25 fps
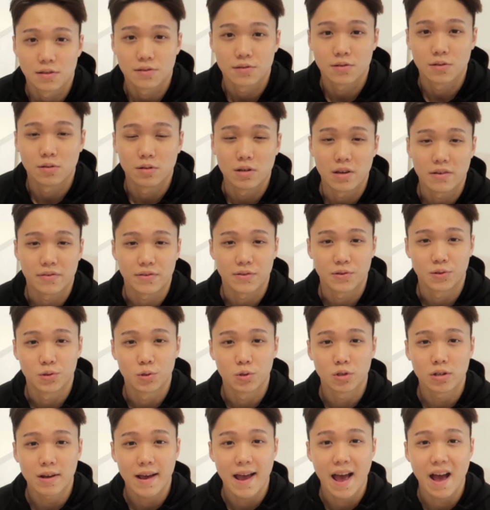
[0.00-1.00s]
So if you
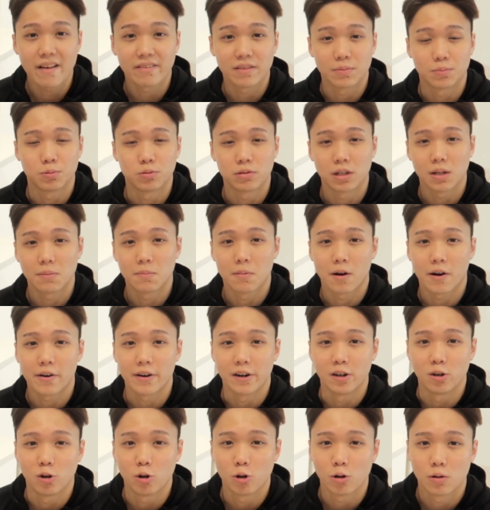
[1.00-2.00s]
do not have a pull-up
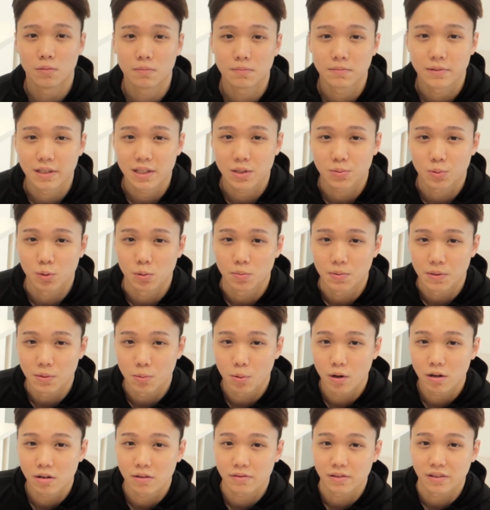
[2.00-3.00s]
bar at home, this will be
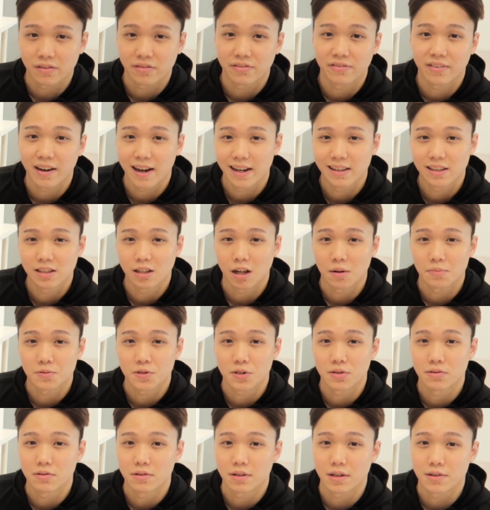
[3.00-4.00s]
one of the final
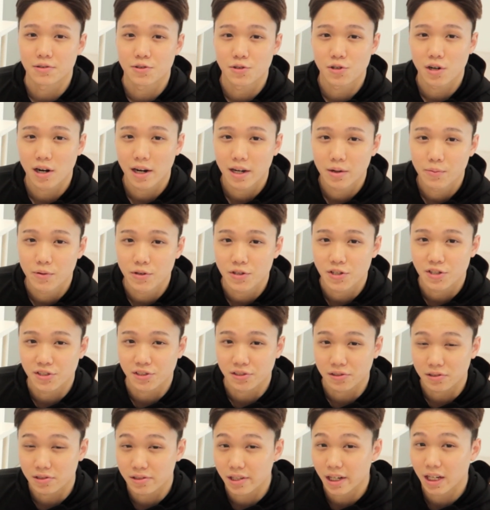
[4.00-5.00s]
options you can try, which
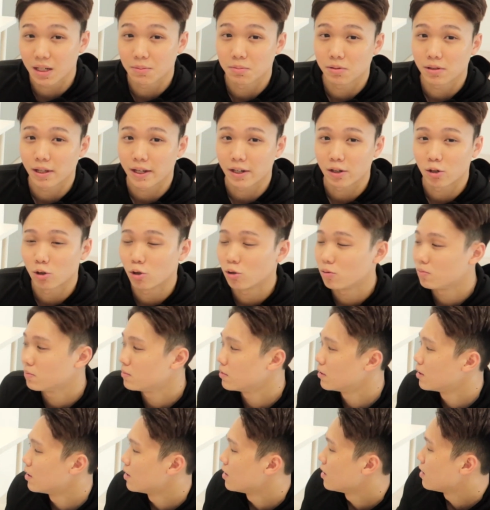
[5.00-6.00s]
is a table at
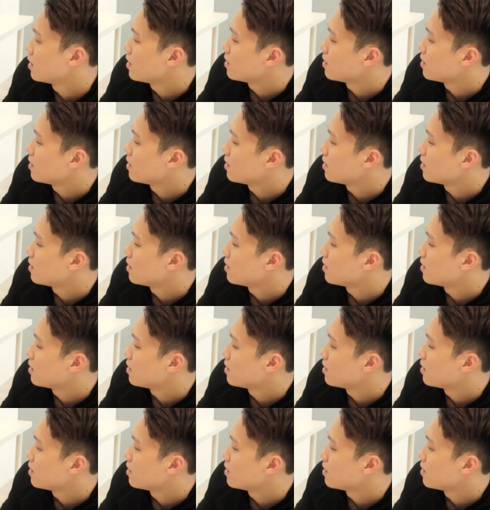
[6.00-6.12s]
home.